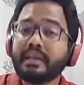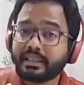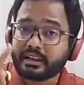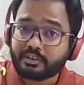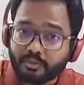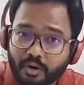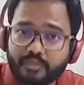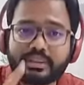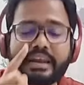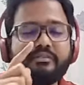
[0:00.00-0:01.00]
that's one
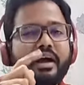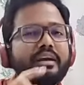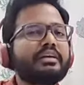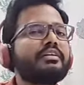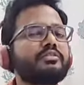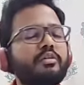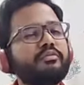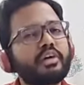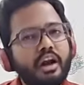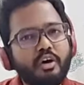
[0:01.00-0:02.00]
of the advantages
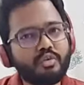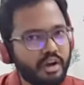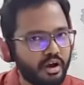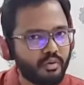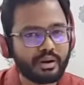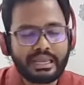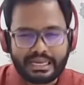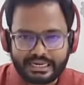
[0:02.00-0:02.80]
of crown down